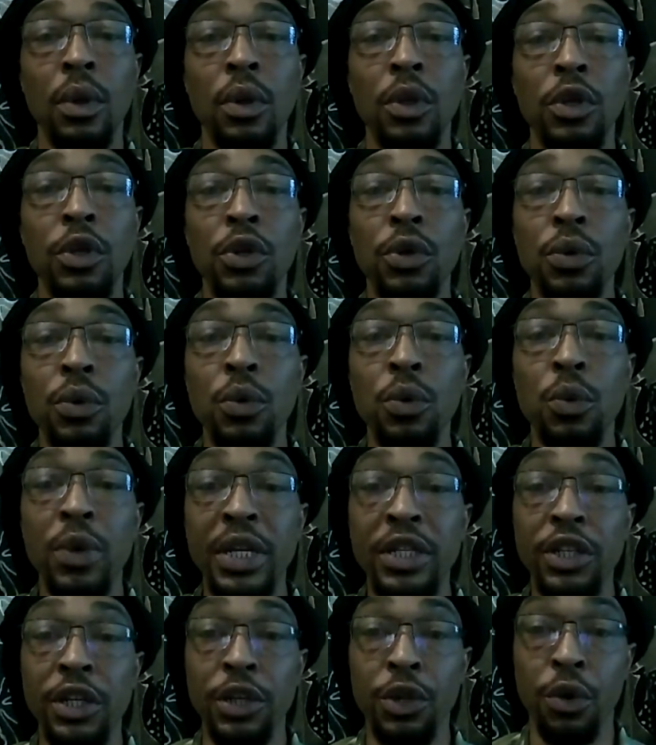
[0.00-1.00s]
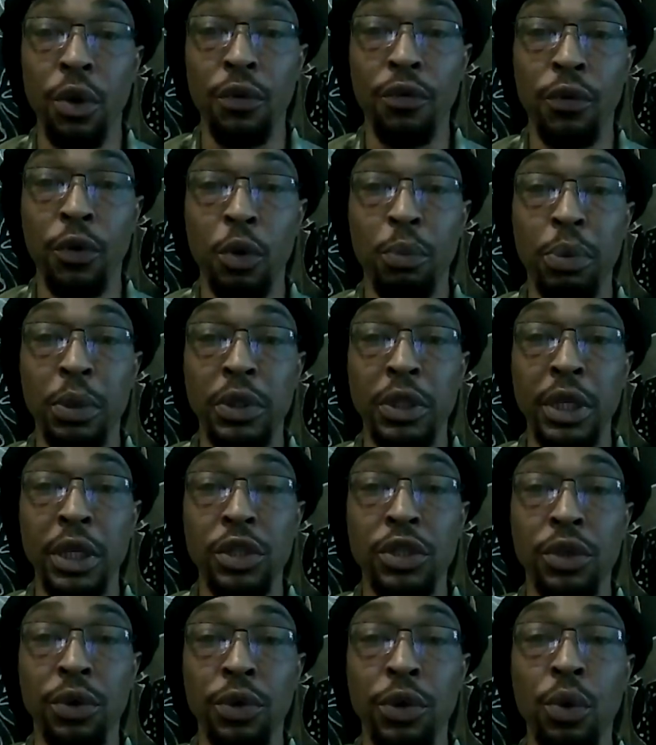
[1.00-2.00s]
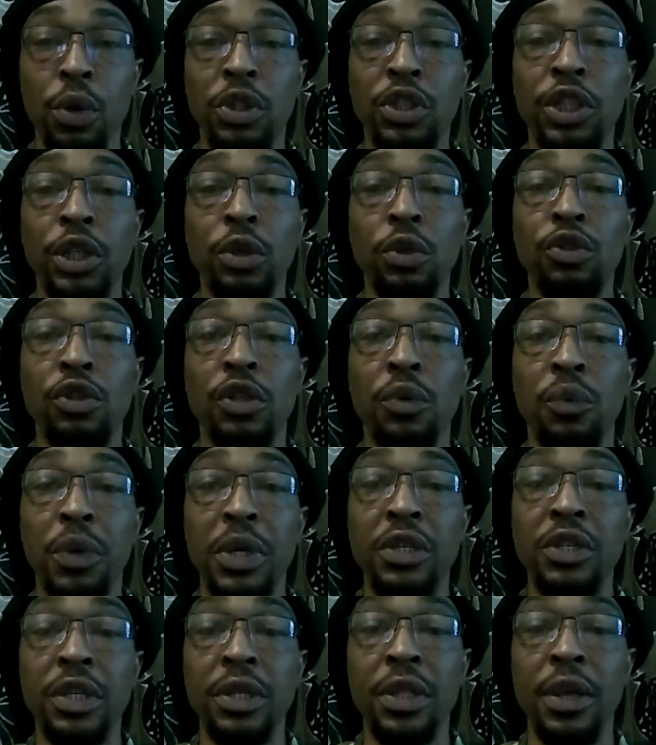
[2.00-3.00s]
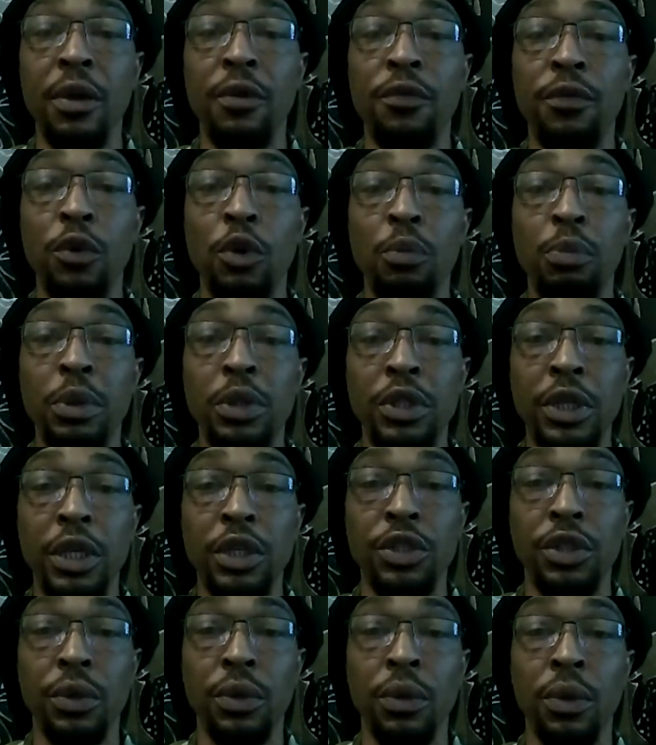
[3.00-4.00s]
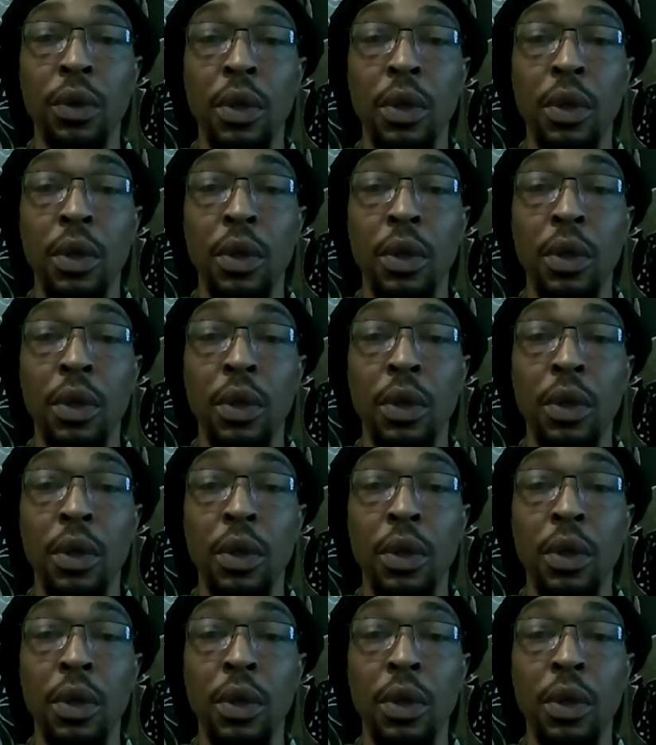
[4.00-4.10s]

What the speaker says: you reaching your full potential, your children reaching their full potential,